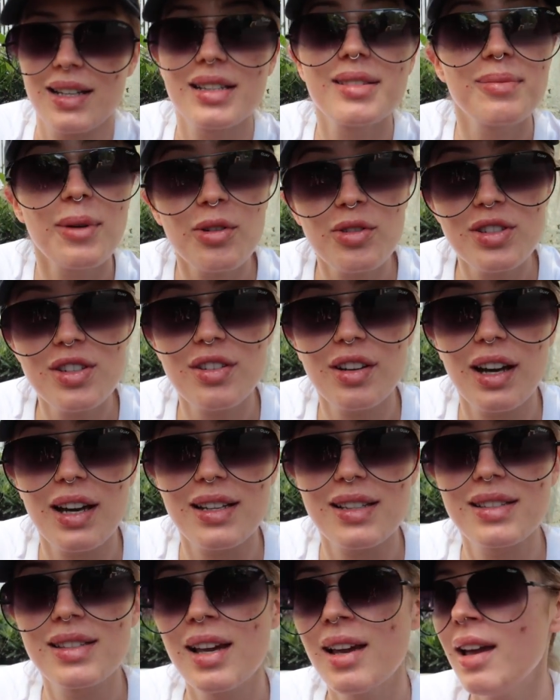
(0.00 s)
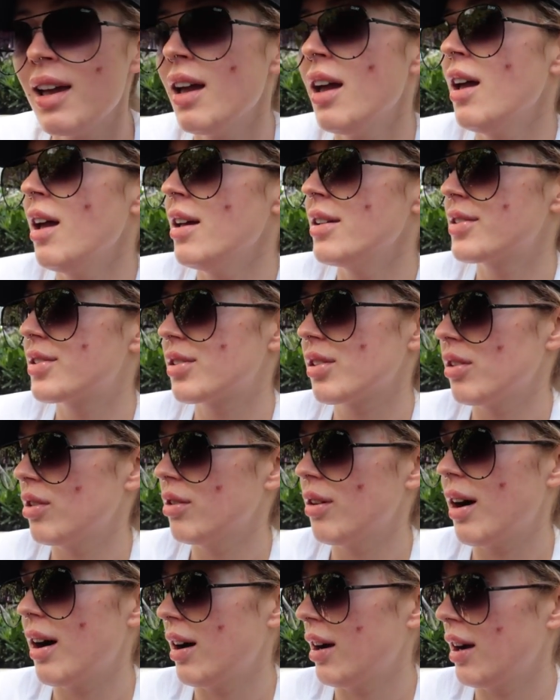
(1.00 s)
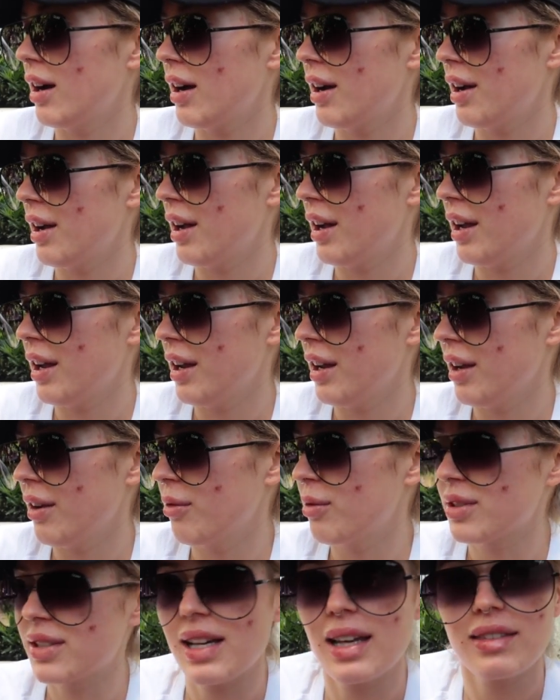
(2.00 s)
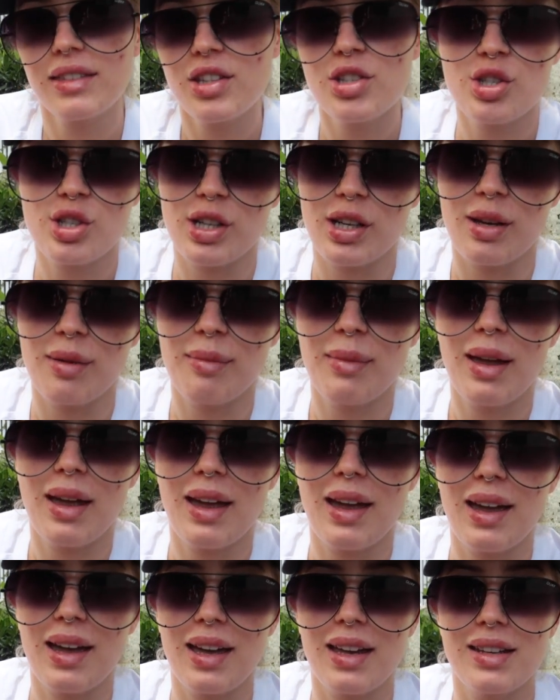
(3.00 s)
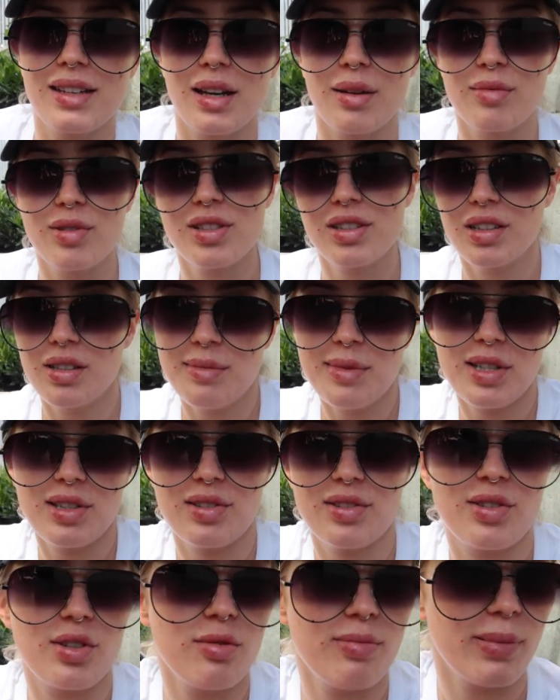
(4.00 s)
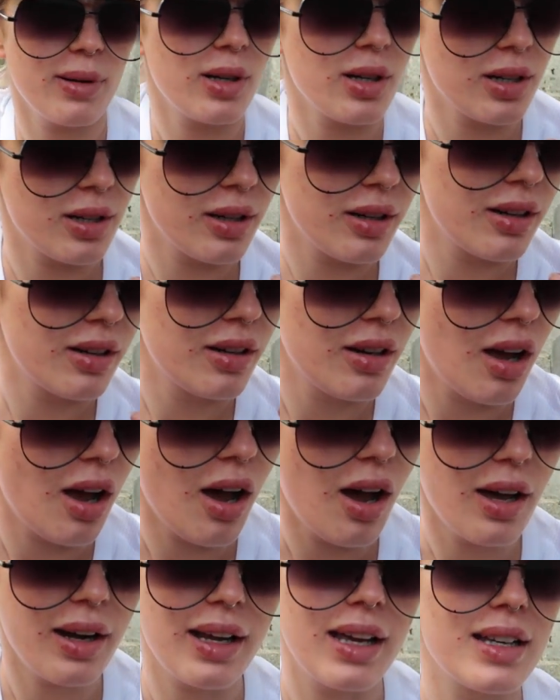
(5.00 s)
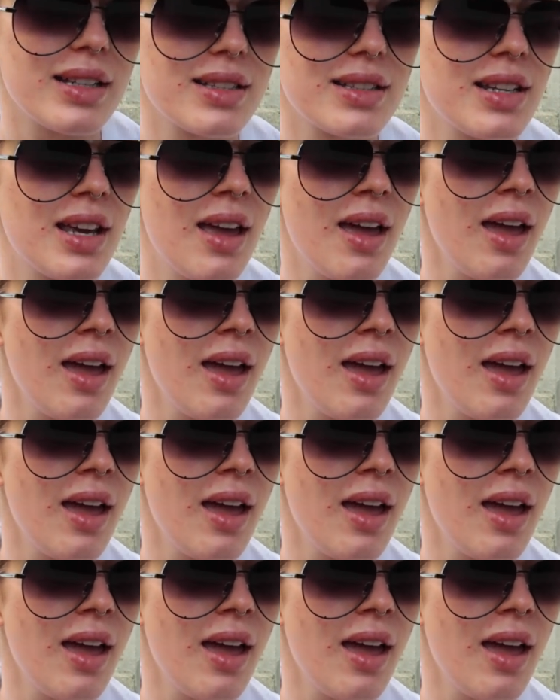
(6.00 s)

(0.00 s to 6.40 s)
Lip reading: Spoke to you guys. So I was at the gym and I'm just gonna be super honest.